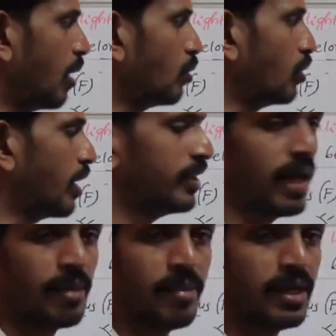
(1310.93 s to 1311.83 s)
How to draw the
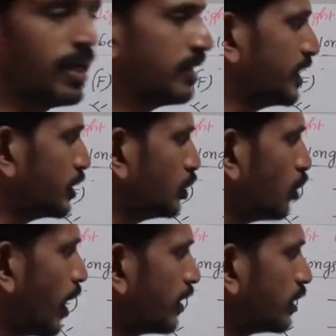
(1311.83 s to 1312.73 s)
normal here? Just
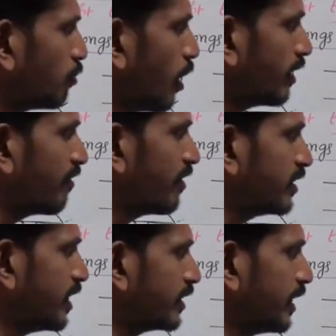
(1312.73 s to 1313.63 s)
join this point of
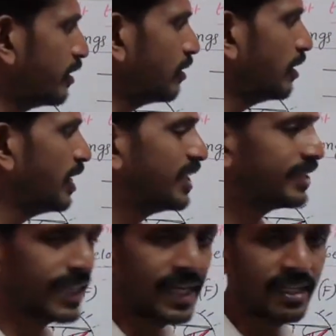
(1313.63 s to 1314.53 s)
incidence and the
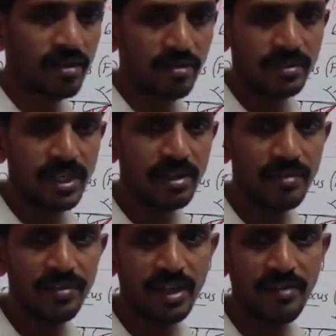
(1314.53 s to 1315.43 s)
center of
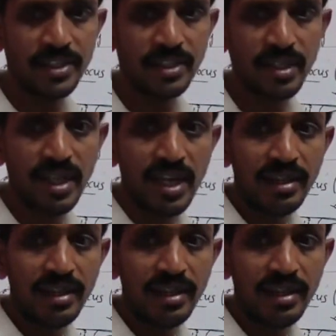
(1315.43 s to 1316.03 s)
the curvature.